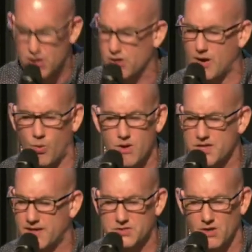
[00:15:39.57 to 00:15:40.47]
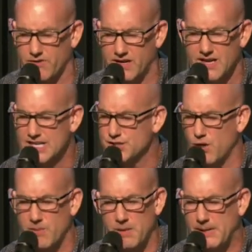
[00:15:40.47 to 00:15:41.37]
that you're not worthy of serving.
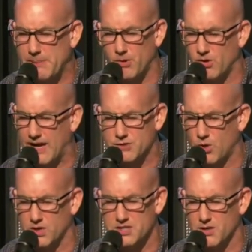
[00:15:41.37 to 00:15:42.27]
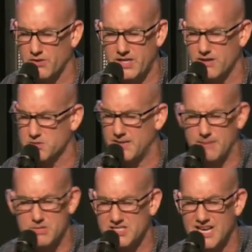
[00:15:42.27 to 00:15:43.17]
So many people have told us over the years, man,
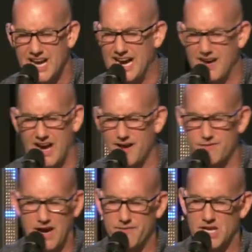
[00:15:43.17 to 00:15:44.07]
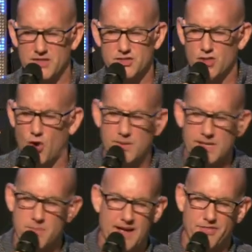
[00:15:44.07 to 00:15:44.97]
I'm just, I, I've, I've done so
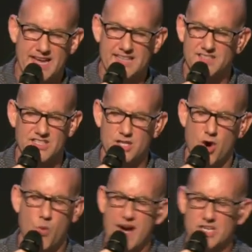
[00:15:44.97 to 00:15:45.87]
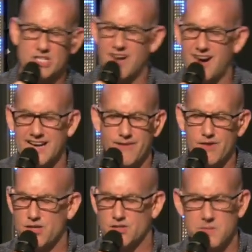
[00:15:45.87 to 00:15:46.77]
many bad things and no way could God
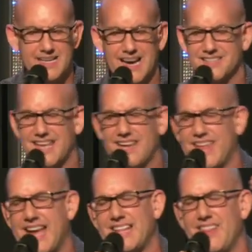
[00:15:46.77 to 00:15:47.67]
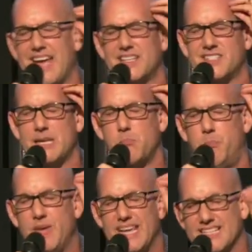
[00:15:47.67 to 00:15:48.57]
ever use me. Guys, that, that, that is the
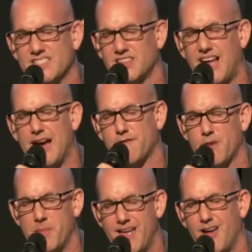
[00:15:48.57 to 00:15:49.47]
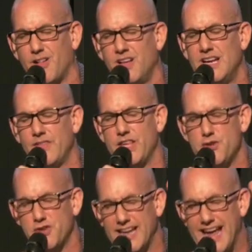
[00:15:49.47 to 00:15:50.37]
biggest lie from hell that
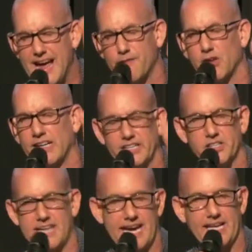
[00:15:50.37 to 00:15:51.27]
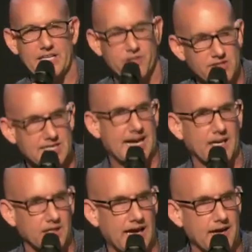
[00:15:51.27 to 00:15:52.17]
you could ever entertain in your
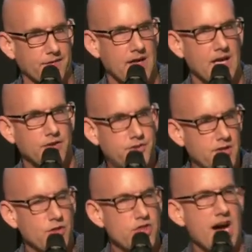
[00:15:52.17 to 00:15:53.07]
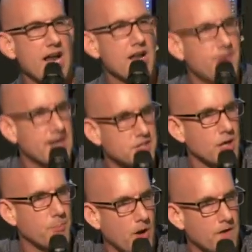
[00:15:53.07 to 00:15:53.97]
entire life. None of us
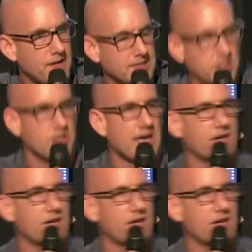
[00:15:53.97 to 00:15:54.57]
are perfect. Do you